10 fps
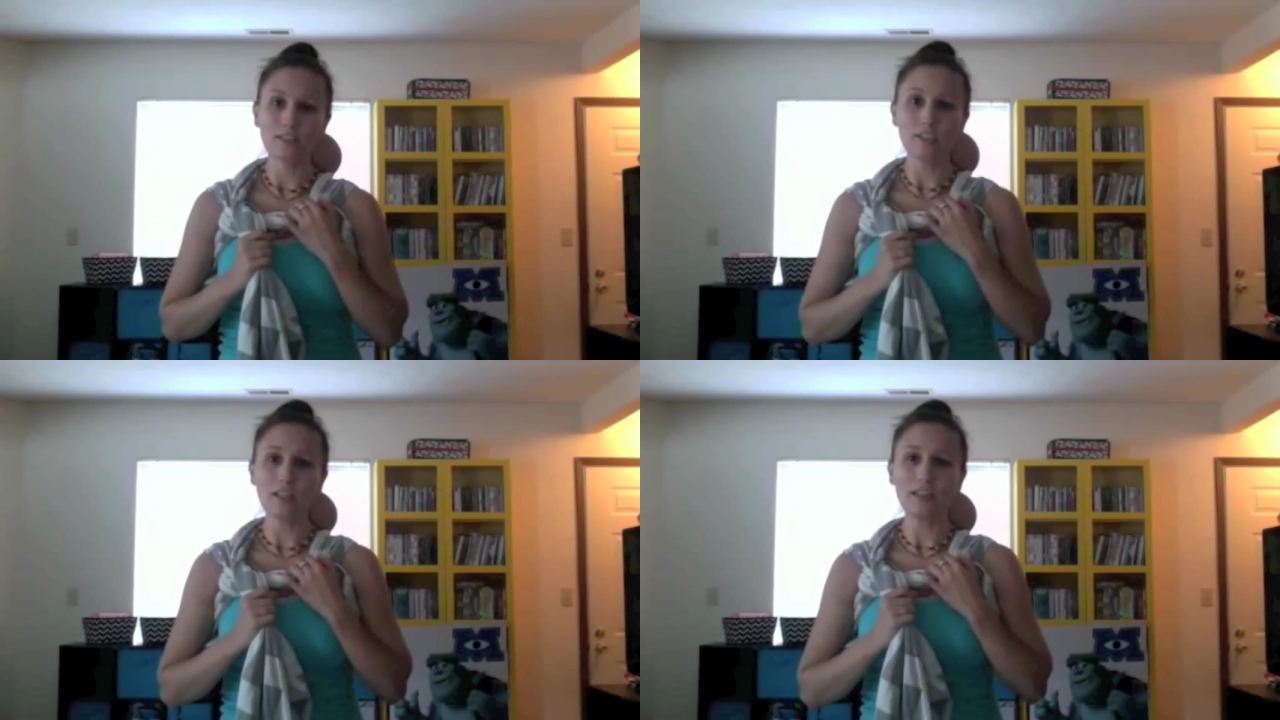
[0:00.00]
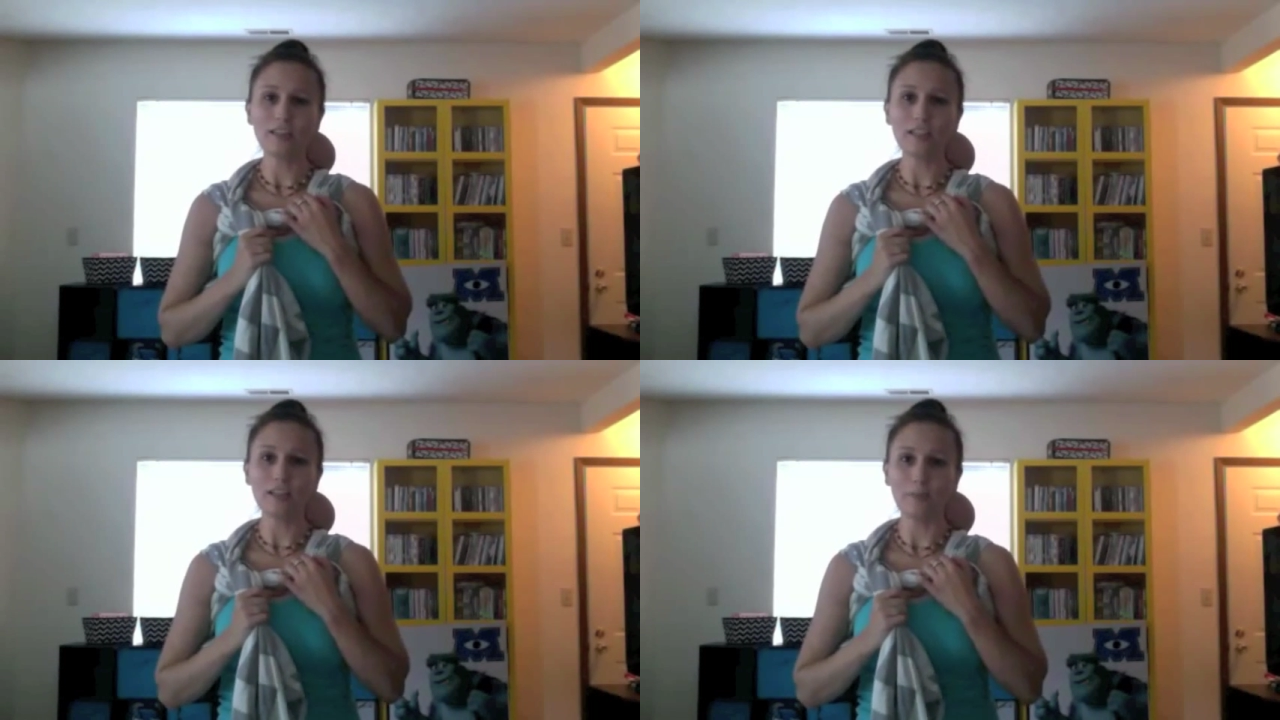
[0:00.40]
just a
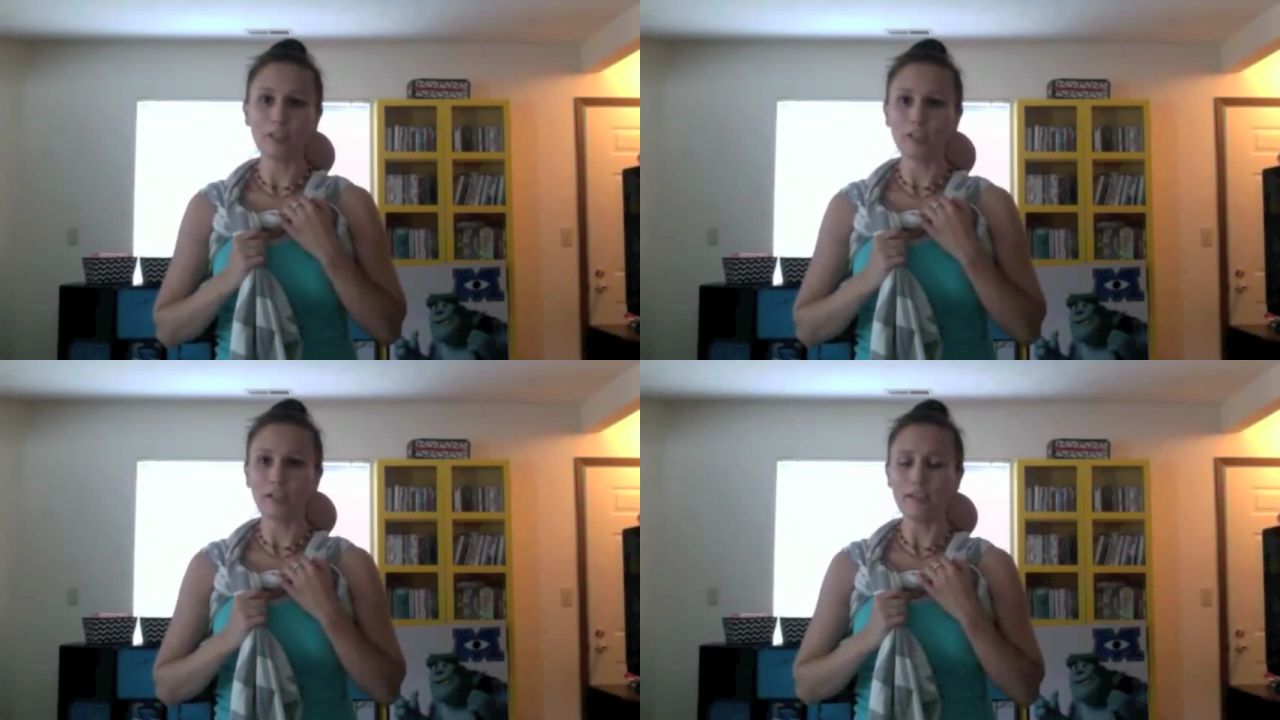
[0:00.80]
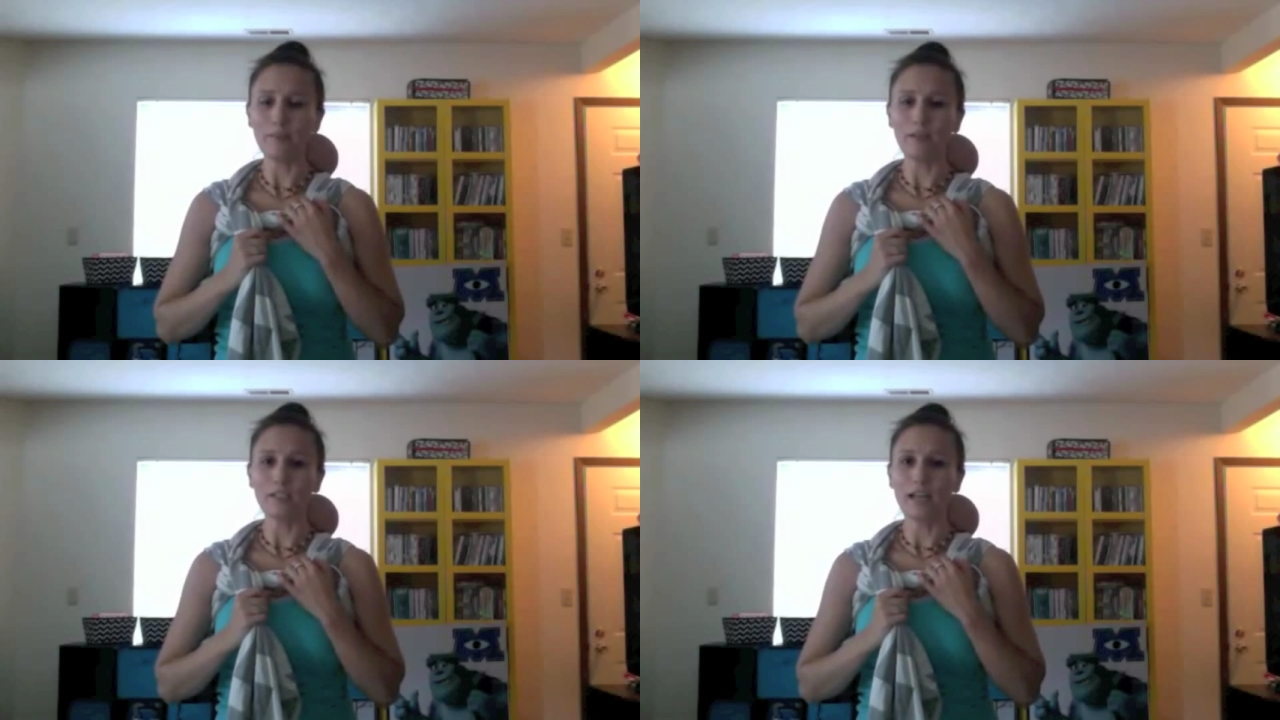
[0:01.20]
little bit tricky,
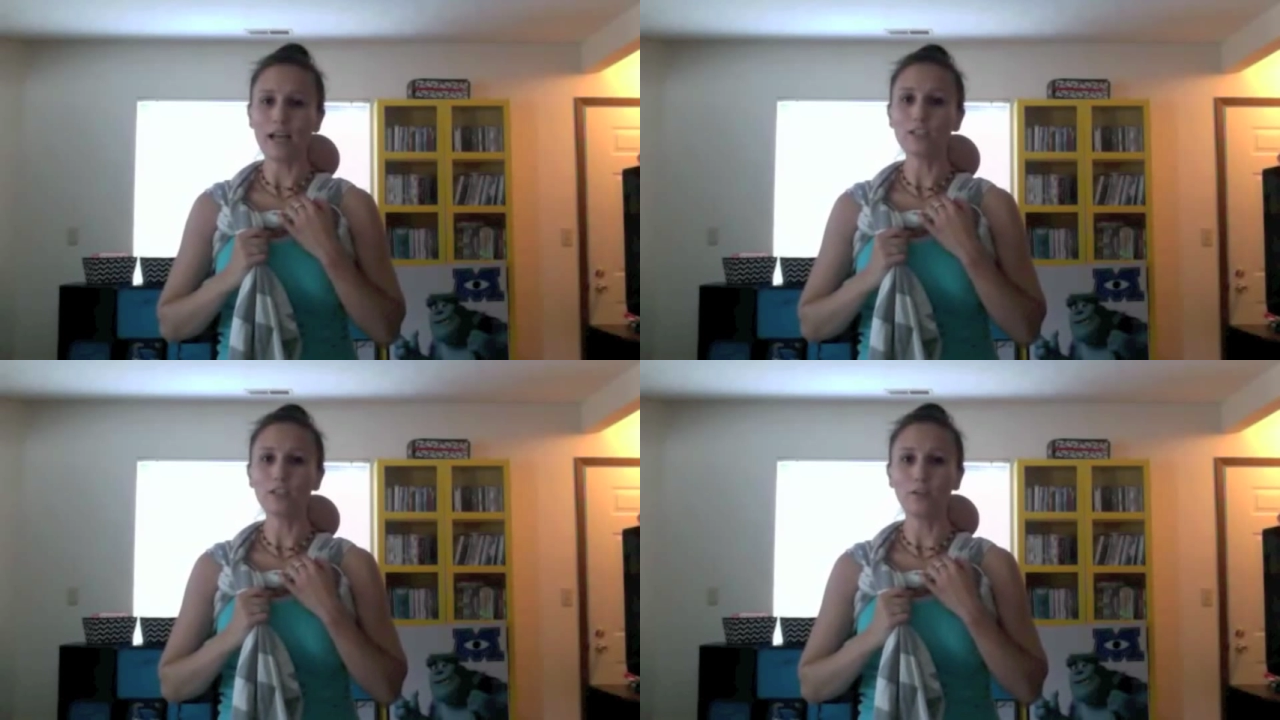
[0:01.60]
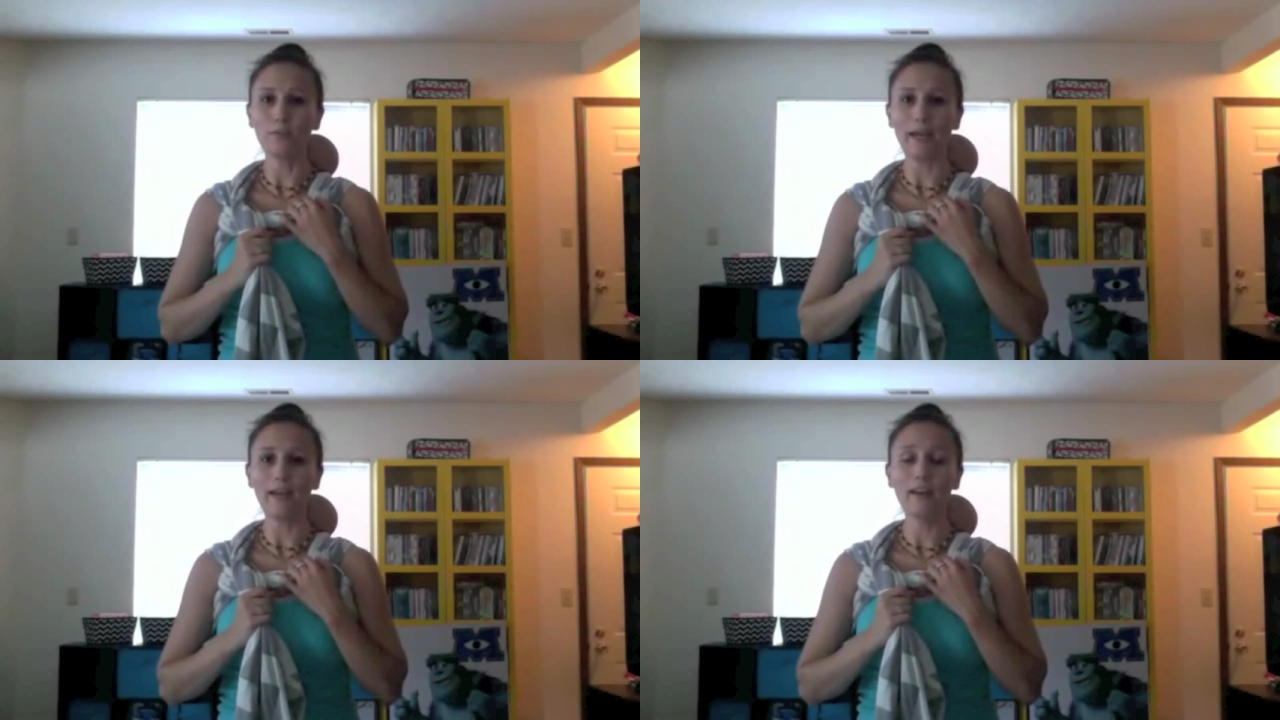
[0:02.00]
but it's not too
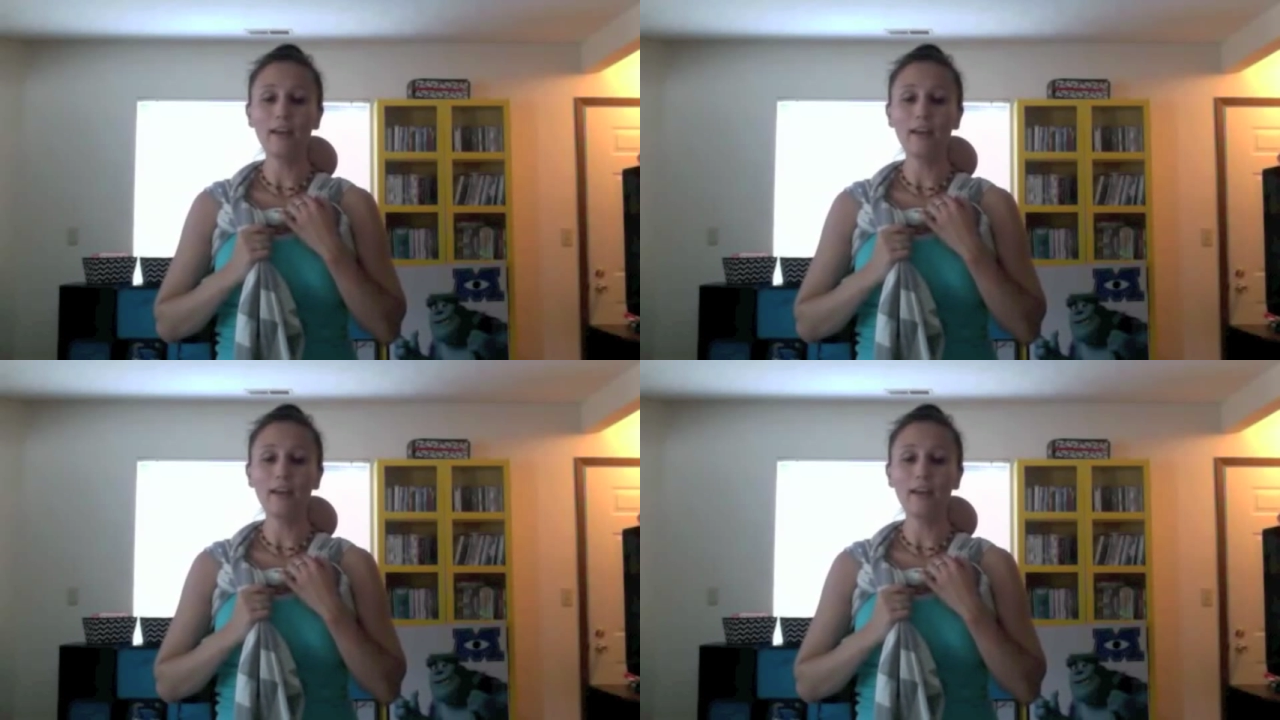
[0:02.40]
bad.